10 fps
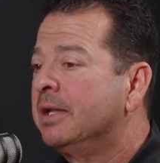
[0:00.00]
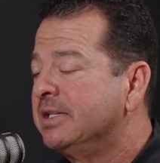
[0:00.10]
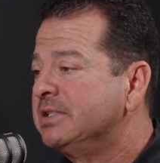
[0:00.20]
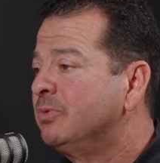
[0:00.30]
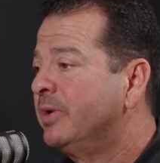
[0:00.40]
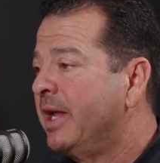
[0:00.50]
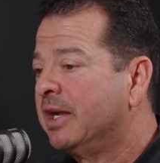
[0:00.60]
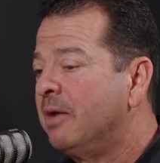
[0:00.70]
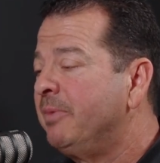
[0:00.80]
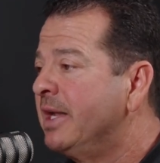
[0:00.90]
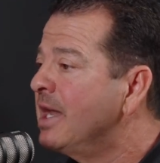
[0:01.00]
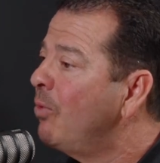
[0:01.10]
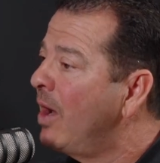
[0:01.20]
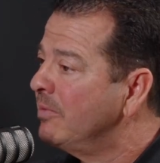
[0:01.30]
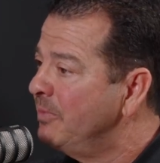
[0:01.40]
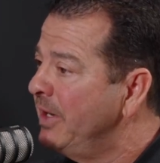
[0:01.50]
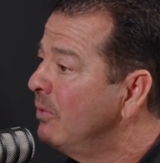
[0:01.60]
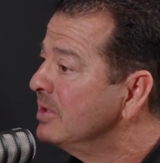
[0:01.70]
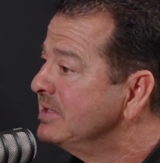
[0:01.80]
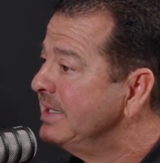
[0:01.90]
listen, when they come in, I want them to be
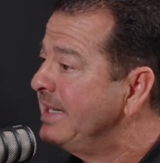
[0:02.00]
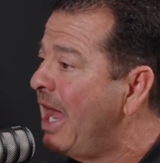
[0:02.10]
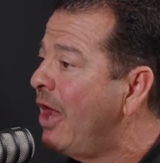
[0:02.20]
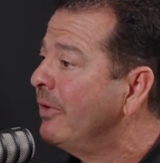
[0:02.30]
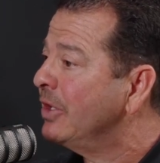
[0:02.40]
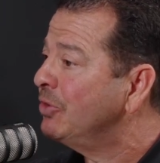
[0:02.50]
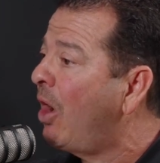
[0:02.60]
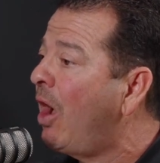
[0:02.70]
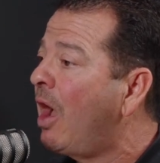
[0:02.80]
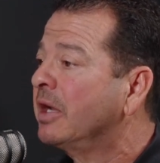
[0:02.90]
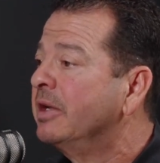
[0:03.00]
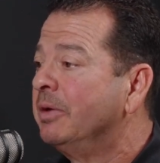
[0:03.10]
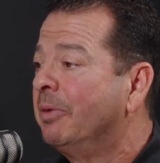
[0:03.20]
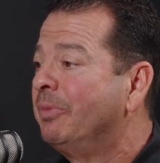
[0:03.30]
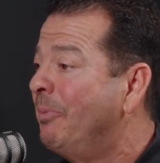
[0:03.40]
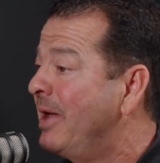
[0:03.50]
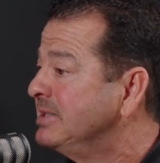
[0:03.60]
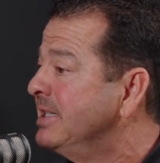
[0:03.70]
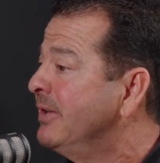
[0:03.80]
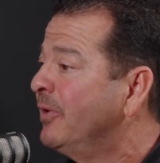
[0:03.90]
able to sit down and talk, and the
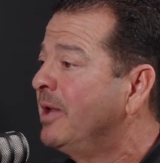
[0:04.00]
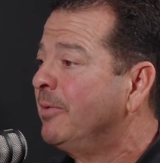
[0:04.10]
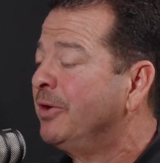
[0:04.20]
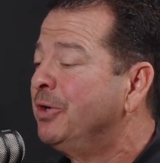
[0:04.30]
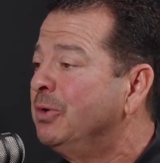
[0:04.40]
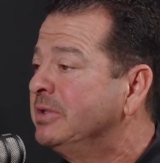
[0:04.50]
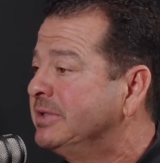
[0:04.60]
best thing for them to do is